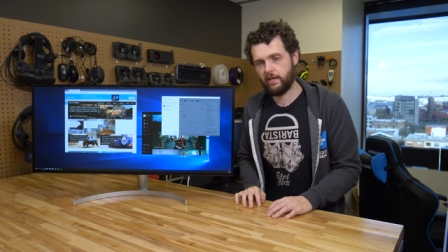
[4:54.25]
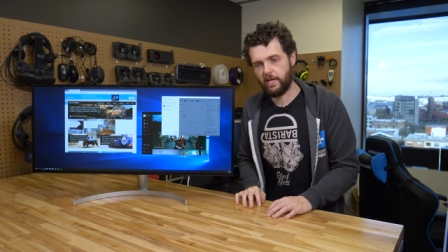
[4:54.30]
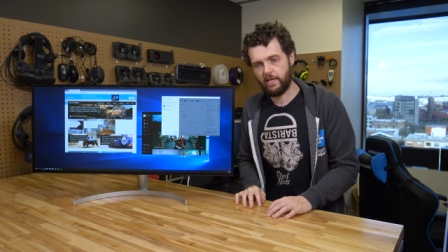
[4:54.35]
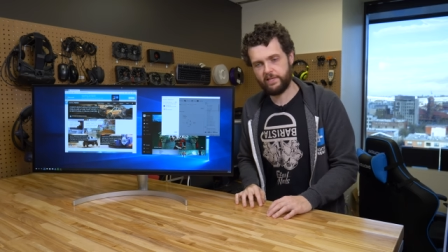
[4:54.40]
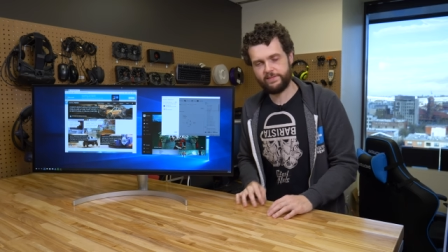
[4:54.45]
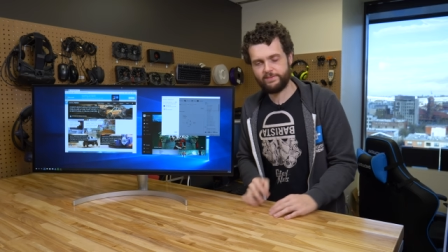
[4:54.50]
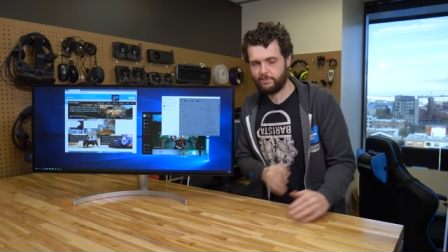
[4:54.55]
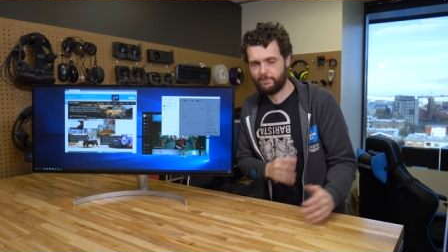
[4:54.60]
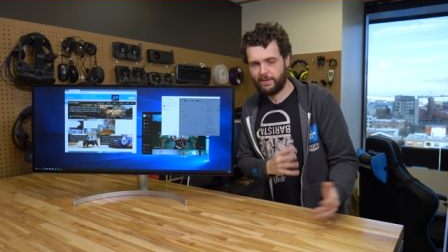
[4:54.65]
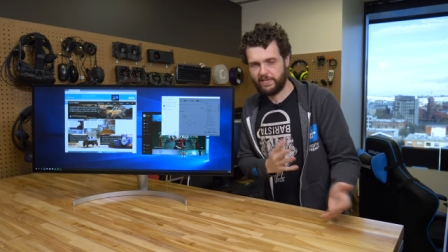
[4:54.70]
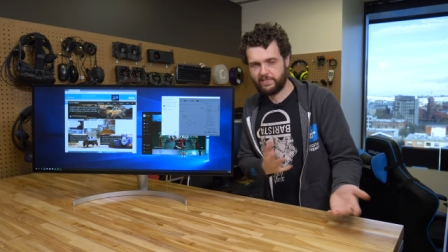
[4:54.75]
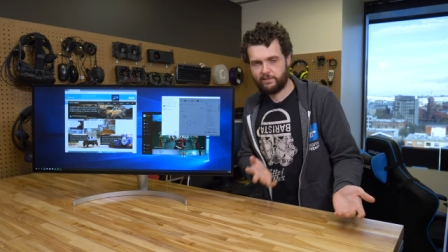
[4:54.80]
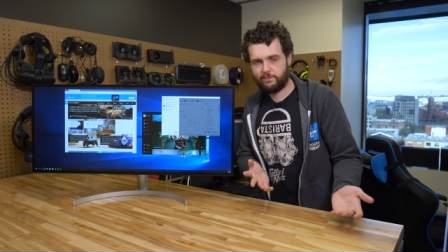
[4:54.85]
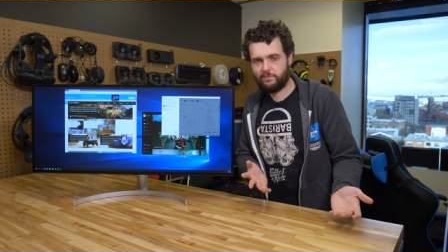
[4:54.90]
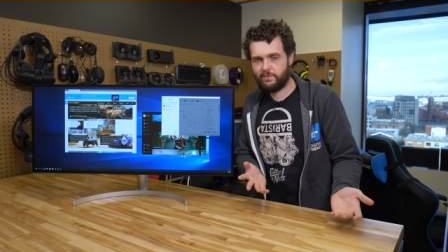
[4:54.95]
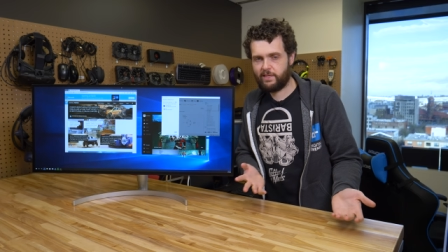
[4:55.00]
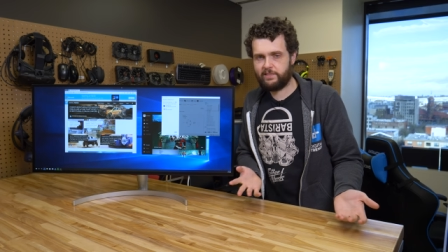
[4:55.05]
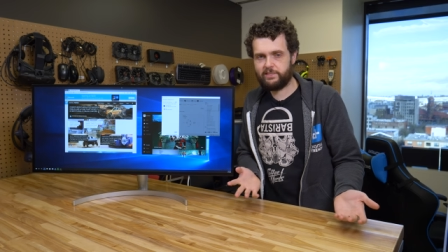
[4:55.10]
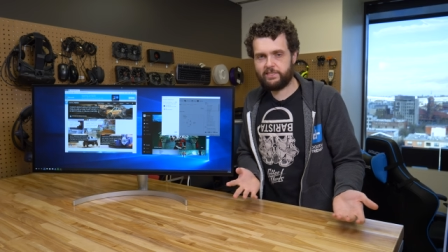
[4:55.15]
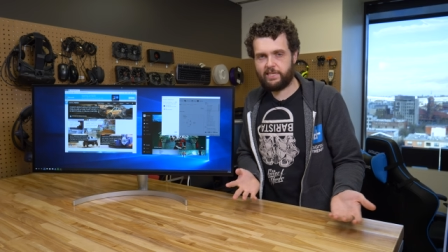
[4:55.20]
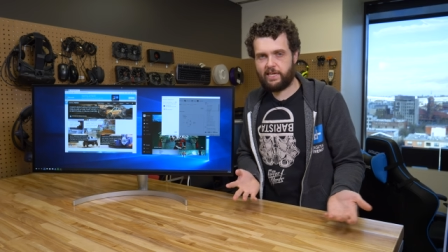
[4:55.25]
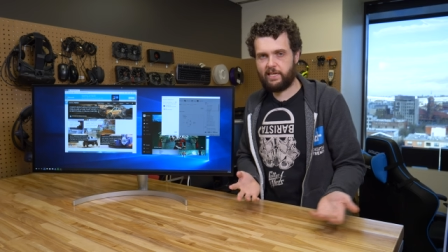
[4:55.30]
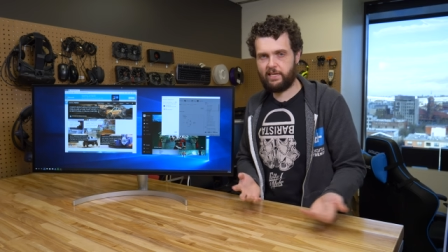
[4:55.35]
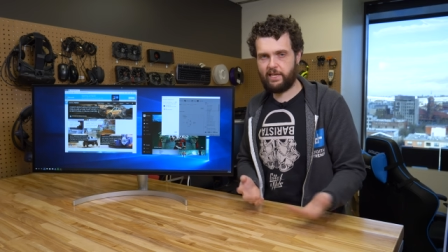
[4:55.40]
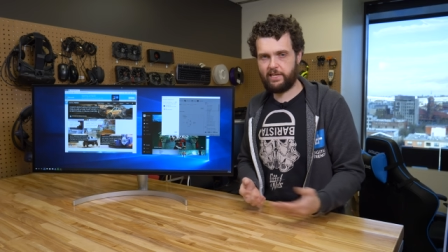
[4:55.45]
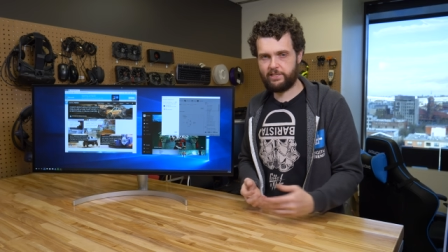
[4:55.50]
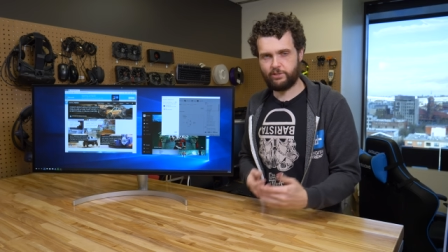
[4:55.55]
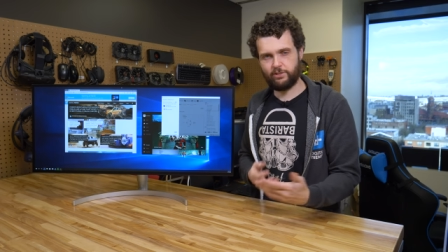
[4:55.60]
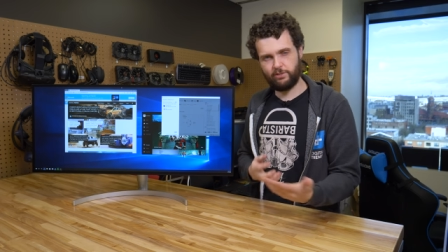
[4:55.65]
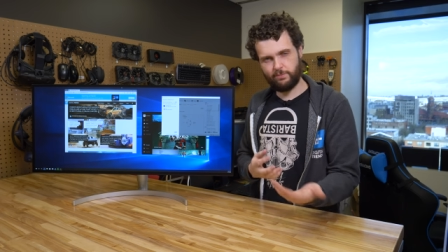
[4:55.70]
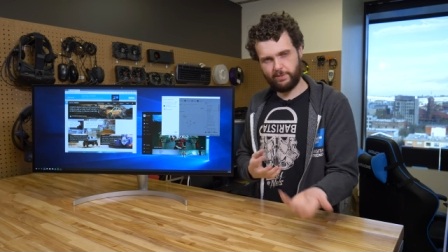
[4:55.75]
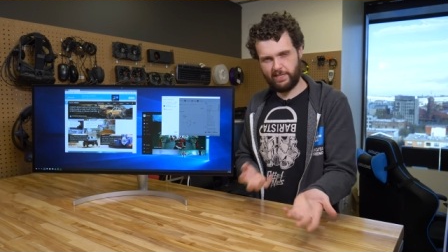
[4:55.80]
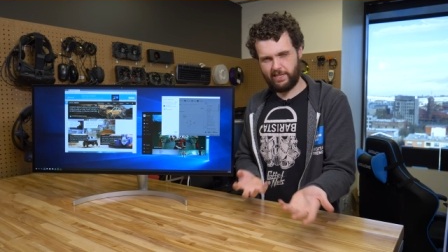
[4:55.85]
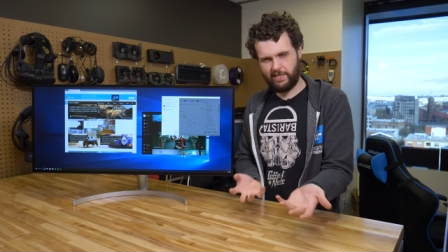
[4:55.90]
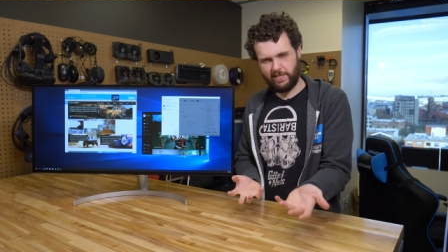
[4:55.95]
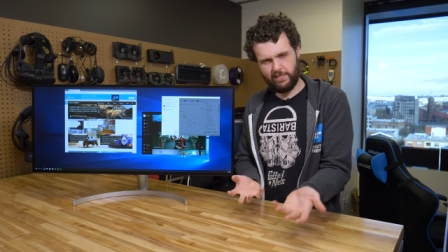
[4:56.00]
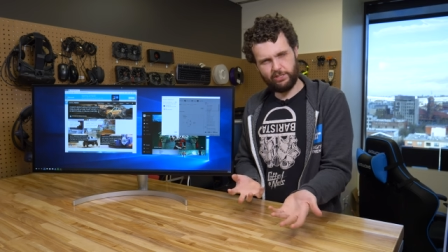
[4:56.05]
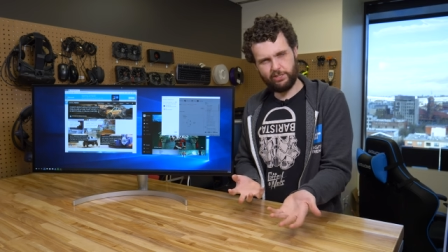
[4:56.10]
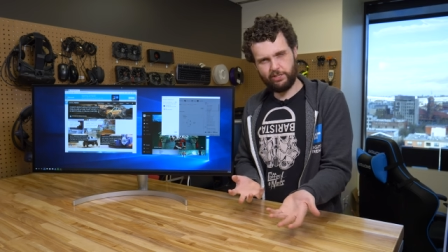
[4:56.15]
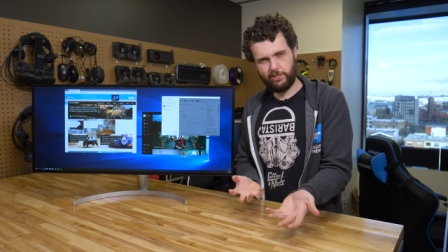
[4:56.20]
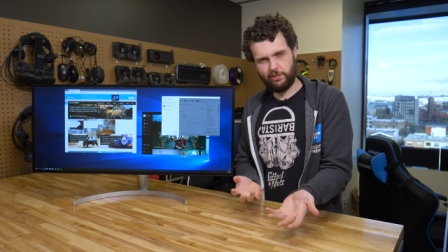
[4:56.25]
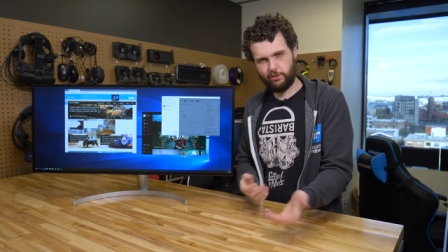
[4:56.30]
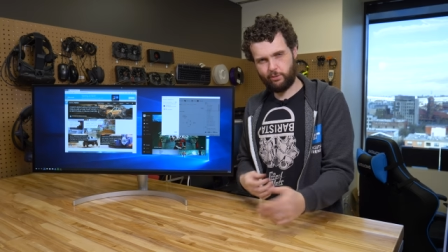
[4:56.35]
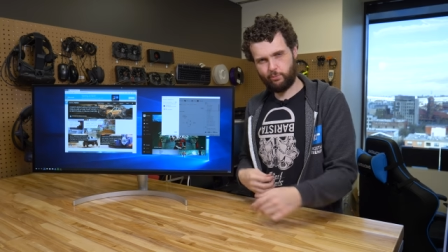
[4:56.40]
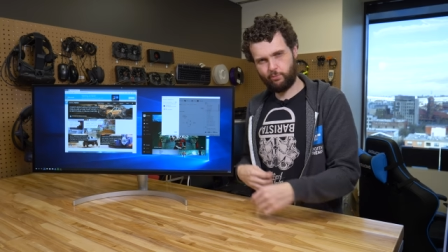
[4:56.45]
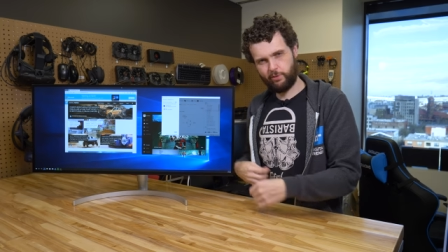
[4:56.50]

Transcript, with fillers: it basically means that it's a little bit easier to